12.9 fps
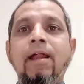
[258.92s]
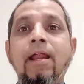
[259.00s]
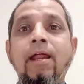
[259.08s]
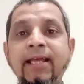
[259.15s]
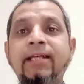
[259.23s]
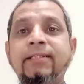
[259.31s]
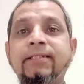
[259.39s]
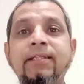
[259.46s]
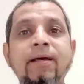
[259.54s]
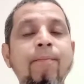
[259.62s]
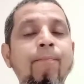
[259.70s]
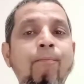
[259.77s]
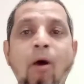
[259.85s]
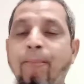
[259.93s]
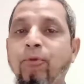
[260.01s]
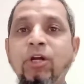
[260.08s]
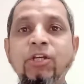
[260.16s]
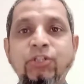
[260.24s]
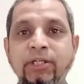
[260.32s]
Six,
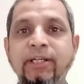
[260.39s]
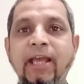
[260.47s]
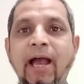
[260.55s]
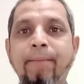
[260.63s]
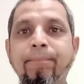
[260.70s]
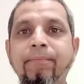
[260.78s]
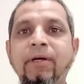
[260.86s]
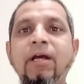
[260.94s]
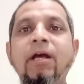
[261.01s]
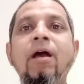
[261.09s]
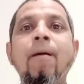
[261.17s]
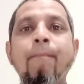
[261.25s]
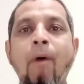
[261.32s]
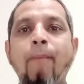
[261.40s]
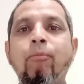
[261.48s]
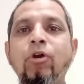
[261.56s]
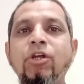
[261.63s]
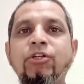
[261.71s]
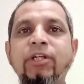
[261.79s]
population gap.
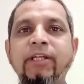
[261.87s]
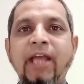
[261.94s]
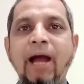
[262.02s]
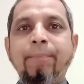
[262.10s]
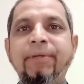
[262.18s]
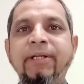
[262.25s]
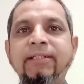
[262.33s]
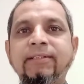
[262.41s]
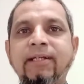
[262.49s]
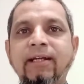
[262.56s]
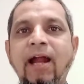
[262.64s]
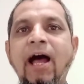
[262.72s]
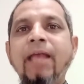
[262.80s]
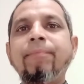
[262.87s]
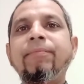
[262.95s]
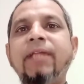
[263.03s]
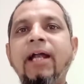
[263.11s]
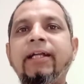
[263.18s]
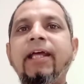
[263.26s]
Population gap
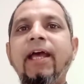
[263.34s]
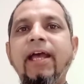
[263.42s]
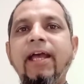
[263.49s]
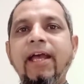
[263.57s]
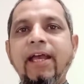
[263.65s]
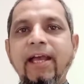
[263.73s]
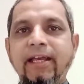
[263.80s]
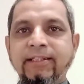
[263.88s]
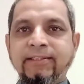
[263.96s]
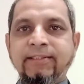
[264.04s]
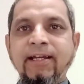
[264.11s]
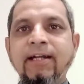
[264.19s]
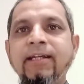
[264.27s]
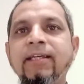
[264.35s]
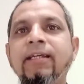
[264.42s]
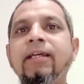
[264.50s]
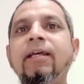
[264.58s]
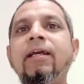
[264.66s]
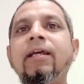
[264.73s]
describes that a
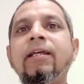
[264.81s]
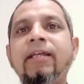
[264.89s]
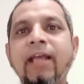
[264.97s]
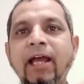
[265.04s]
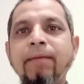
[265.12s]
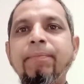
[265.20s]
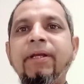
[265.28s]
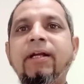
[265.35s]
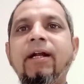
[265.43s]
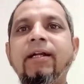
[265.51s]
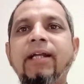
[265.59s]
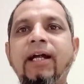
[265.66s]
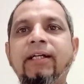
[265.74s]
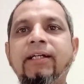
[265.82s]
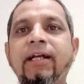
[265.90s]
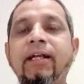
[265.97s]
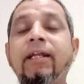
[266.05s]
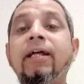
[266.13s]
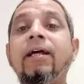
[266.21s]
study can be
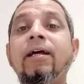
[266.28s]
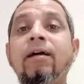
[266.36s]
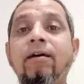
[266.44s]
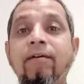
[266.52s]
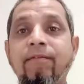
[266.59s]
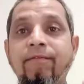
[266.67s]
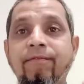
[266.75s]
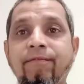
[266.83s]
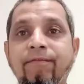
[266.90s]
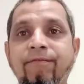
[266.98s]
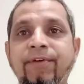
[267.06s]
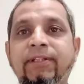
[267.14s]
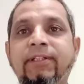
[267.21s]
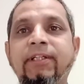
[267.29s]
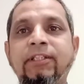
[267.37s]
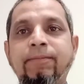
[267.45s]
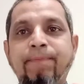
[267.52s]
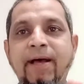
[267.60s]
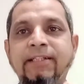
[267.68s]
conducted with a
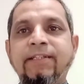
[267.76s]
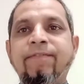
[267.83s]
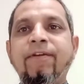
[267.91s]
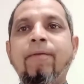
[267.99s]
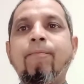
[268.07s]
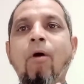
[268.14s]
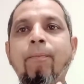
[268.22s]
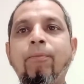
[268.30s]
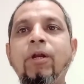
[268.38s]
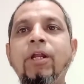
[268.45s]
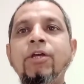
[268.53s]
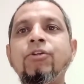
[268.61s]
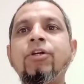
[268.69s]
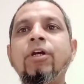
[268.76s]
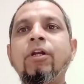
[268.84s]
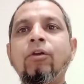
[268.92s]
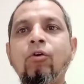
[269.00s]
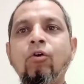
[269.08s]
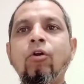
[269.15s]
specific
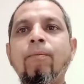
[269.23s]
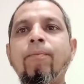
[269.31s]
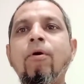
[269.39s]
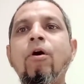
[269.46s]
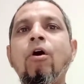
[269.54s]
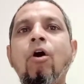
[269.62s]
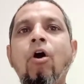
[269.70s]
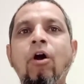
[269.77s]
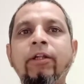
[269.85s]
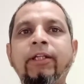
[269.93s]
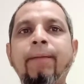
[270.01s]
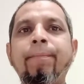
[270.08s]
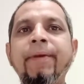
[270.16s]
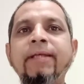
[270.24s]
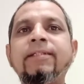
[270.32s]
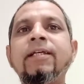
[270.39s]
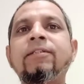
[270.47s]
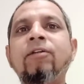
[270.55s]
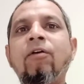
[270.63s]
population group on the
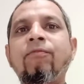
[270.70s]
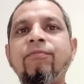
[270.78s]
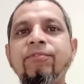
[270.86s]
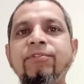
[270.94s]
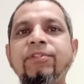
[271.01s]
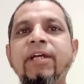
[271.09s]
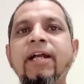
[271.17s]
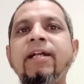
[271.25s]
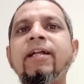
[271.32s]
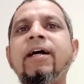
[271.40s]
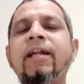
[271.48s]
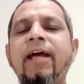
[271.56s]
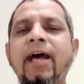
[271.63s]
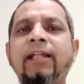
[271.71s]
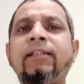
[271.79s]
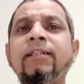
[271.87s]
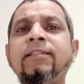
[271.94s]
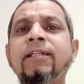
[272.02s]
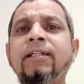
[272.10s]
basis of gender,
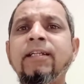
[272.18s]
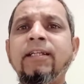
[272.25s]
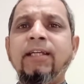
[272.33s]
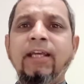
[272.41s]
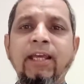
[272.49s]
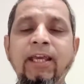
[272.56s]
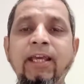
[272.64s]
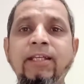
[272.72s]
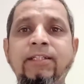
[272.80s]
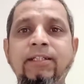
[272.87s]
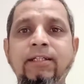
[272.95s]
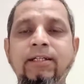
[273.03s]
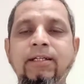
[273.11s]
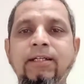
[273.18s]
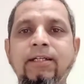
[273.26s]
ethnicity, age.